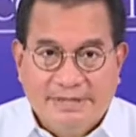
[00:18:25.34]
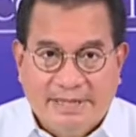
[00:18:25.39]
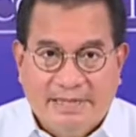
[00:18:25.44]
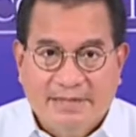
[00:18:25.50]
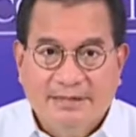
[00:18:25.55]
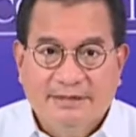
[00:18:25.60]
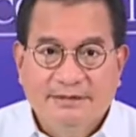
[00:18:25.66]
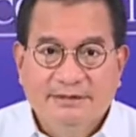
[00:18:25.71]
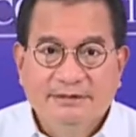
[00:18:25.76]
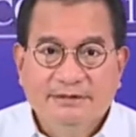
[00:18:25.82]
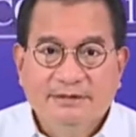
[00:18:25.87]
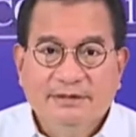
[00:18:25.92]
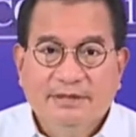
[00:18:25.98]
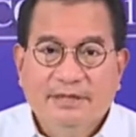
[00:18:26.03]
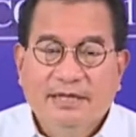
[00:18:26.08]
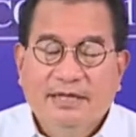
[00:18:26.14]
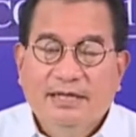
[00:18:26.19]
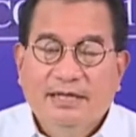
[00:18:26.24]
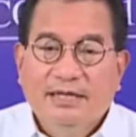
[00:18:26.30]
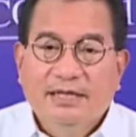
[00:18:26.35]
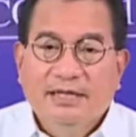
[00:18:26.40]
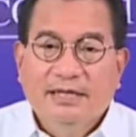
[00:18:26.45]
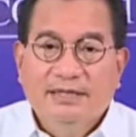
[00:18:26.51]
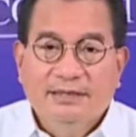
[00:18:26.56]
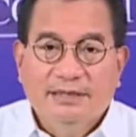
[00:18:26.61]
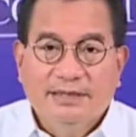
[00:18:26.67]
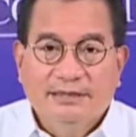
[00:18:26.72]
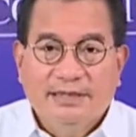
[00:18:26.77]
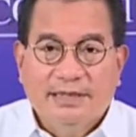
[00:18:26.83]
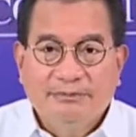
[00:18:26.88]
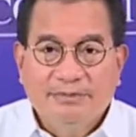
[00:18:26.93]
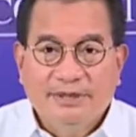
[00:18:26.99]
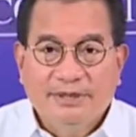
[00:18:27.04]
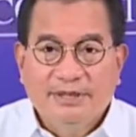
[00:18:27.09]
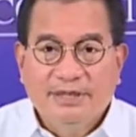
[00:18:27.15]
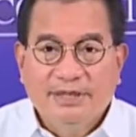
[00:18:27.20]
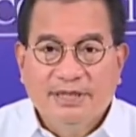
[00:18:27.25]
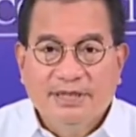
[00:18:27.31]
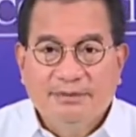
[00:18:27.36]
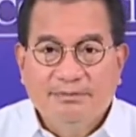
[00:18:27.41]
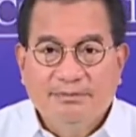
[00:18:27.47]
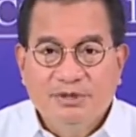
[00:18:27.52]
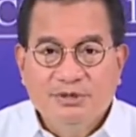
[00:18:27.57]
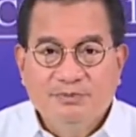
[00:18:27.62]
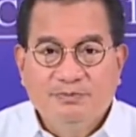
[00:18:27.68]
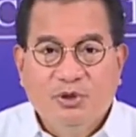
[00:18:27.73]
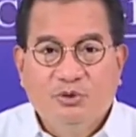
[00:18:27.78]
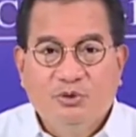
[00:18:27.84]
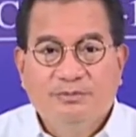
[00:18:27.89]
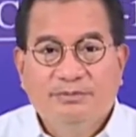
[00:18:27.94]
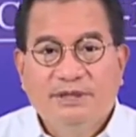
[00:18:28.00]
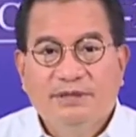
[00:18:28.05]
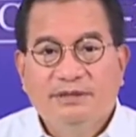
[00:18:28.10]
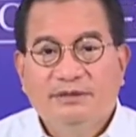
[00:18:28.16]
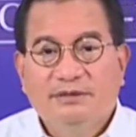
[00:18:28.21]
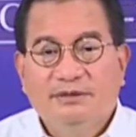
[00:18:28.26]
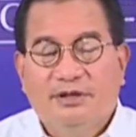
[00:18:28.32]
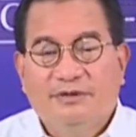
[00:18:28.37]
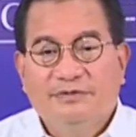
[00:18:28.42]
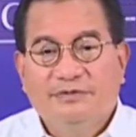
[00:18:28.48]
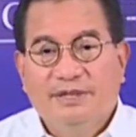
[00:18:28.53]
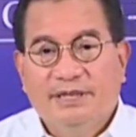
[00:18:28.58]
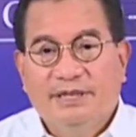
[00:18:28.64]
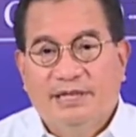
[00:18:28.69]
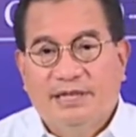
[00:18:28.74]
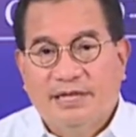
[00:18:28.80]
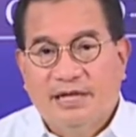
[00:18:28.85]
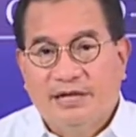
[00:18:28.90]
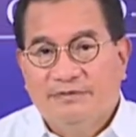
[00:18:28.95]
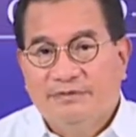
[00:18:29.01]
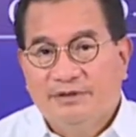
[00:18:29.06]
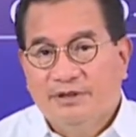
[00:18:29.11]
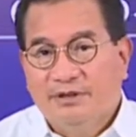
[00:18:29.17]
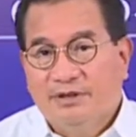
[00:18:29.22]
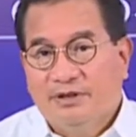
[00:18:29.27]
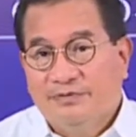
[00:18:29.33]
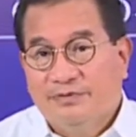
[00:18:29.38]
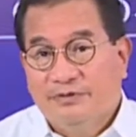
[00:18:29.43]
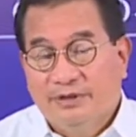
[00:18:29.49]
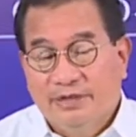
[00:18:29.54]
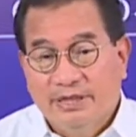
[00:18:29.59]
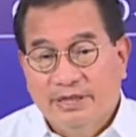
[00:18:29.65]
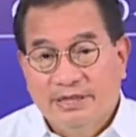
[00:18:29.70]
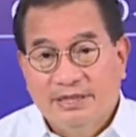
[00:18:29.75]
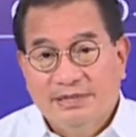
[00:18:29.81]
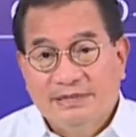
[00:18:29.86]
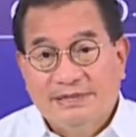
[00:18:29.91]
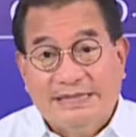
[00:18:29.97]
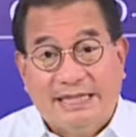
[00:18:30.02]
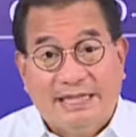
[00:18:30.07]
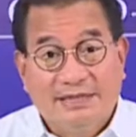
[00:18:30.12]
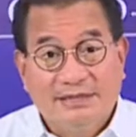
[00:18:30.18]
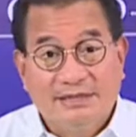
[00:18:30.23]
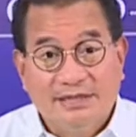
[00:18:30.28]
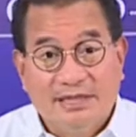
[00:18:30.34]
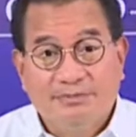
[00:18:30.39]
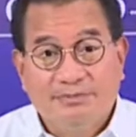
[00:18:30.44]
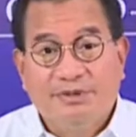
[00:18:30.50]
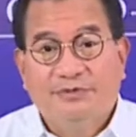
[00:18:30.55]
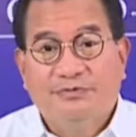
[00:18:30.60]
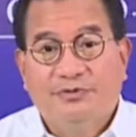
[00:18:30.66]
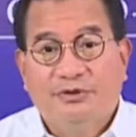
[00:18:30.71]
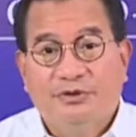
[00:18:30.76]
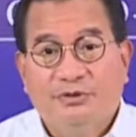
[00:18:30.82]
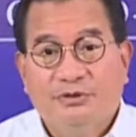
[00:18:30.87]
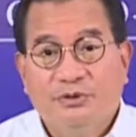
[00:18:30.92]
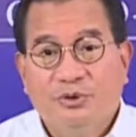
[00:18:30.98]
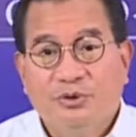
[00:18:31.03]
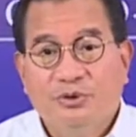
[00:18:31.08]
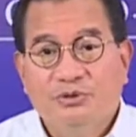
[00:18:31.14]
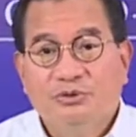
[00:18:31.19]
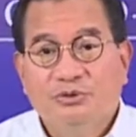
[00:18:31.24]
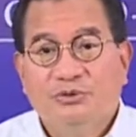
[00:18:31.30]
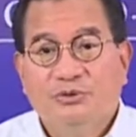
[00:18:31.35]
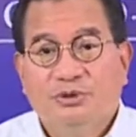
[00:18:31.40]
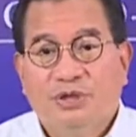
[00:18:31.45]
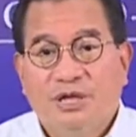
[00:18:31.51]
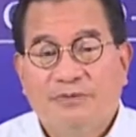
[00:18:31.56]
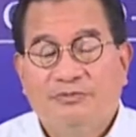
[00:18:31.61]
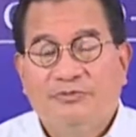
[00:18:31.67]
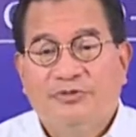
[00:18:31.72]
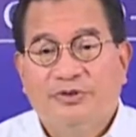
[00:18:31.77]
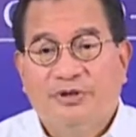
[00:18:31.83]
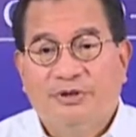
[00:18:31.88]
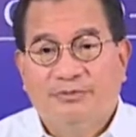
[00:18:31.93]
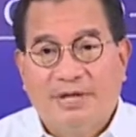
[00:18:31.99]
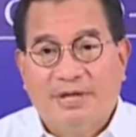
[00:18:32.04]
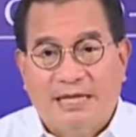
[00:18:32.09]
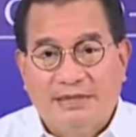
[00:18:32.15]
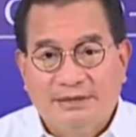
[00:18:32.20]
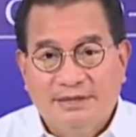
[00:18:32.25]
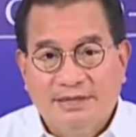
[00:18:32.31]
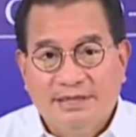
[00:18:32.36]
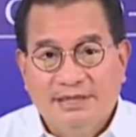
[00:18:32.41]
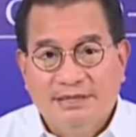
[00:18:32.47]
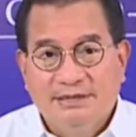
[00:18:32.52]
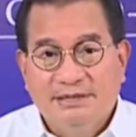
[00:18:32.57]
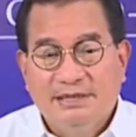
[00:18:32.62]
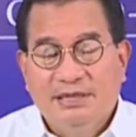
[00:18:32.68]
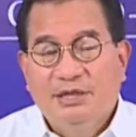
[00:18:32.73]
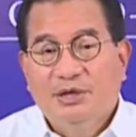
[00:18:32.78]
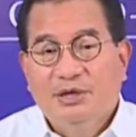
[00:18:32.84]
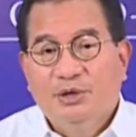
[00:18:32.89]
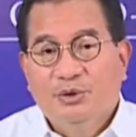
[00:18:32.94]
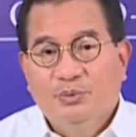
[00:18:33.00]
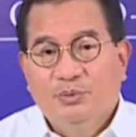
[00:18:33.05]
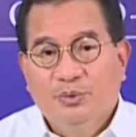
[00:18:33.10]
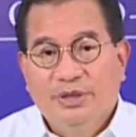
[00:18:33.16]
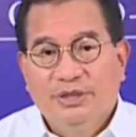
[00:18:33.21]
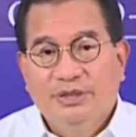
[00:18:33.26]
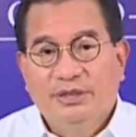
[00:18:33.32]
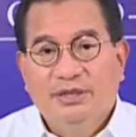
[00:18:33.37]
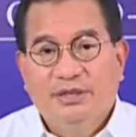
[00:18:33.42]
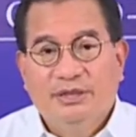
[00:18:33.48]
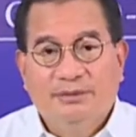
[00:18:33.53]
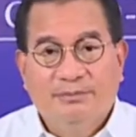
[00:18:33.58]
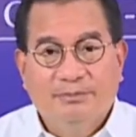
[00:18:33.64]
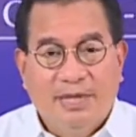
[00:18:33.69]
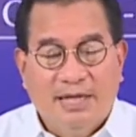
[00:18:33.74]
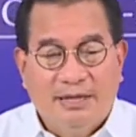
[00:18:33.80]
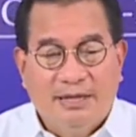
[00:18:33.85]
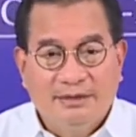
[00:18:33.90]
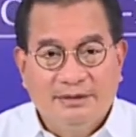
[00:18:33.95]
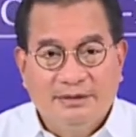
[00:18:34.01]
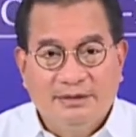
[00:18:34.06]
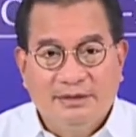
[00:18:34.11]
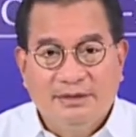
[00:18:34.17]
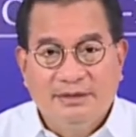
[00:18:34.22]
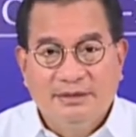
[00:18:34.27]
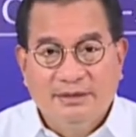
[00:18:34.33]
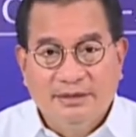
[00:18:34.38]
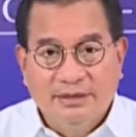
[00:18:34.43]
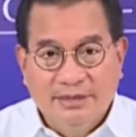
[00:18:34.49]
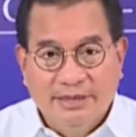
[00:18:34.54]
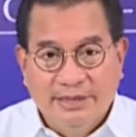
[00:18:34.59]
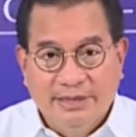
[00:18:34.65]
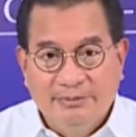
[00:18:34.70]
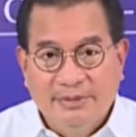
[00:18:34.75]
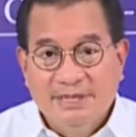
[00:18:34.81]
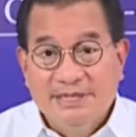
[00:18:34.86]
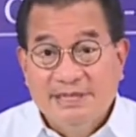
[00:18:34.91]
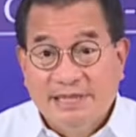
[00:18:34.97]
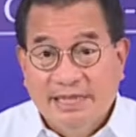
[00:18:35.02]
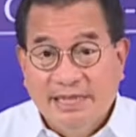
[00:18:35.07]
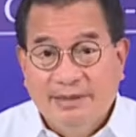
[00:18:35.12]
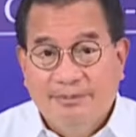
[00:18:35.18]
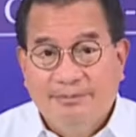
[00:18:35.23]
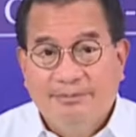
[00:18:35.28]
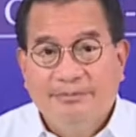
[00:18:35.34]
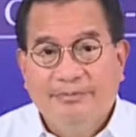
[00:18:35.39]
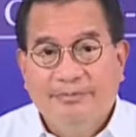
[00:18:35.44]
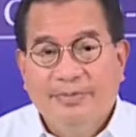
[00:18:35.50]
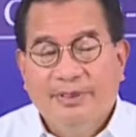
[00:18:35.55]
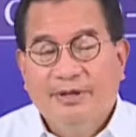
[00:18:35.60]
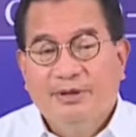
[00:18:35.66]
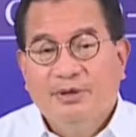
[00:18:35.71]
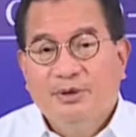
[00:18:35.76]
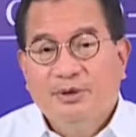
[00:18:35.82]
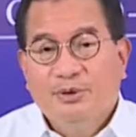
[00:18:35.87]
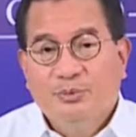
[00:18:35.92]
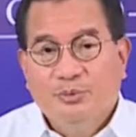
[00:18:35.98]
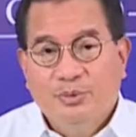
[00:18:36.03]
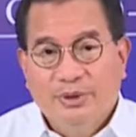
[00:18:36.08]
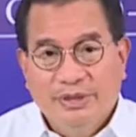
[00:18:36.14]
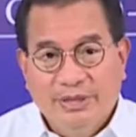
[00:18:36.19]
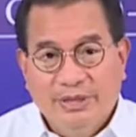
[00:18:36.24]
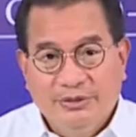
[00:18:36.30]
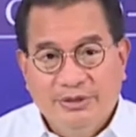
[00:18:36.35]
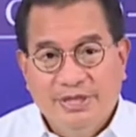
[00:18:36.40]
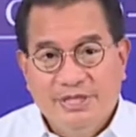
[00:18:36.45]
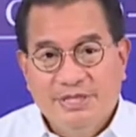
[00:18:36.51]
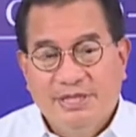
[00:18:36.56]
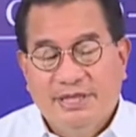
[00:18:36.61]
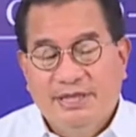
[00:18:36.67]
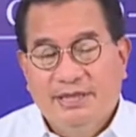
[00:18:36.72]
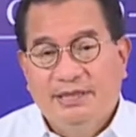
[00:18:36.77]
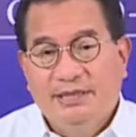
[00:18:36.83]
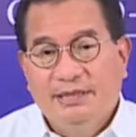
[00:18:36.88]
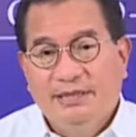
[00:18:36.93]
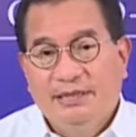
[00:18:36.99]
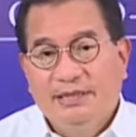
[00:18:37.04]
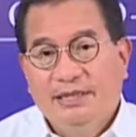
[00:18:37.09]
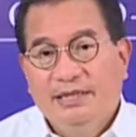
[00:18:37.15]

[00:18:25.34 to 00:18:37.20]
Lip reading: Second, the temporary postponement of the arrival of foreigners except for those who come from countries with a bilateral agreement scheme with Indonesia,